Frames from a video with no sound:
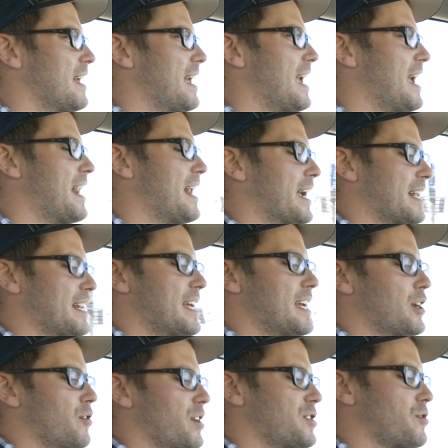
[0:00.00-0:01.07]
And I can
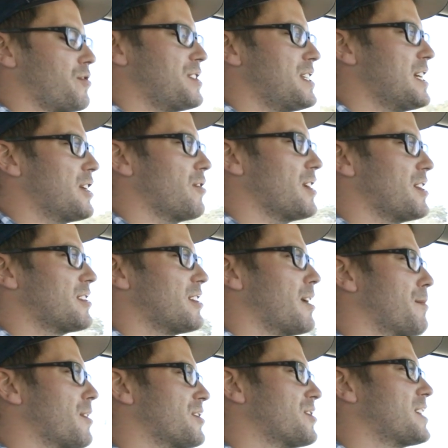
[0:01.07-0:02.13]
increase or decrease the
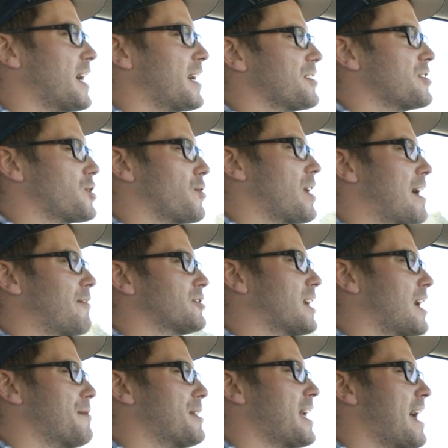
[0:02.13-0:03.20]
number of seconds of travel
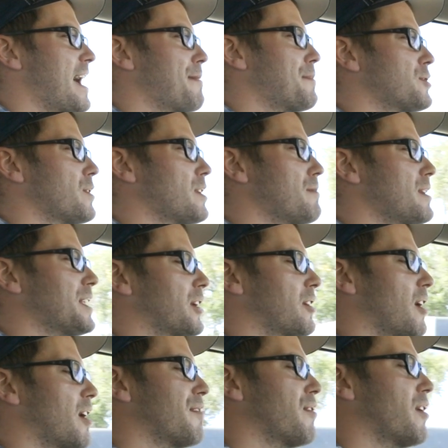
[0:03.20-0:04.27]
time that I have between me and the
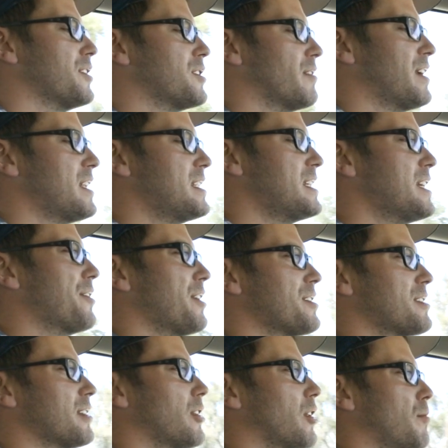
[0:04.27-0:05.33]
car in front. So if I
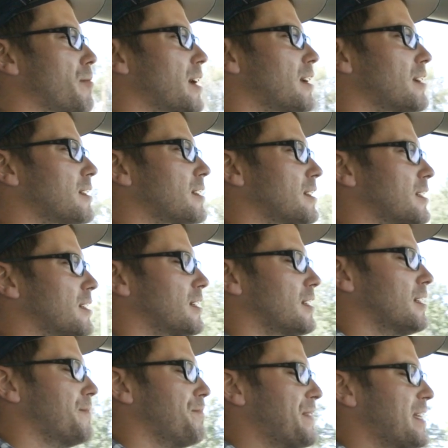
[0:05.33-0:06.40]
decrease it a little bit,
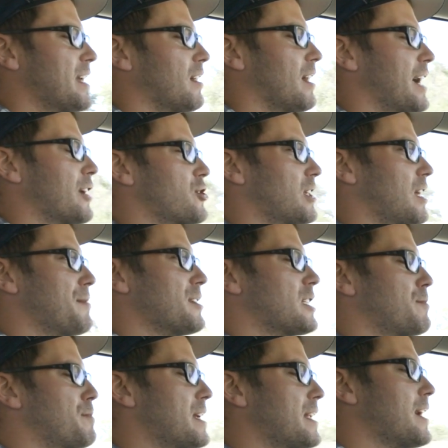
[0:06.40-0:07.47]
it'll actually let me
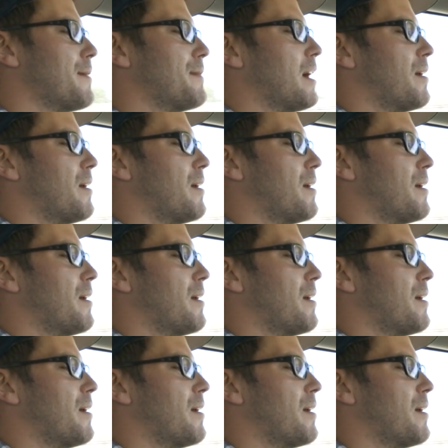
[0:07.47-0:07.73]
speed up.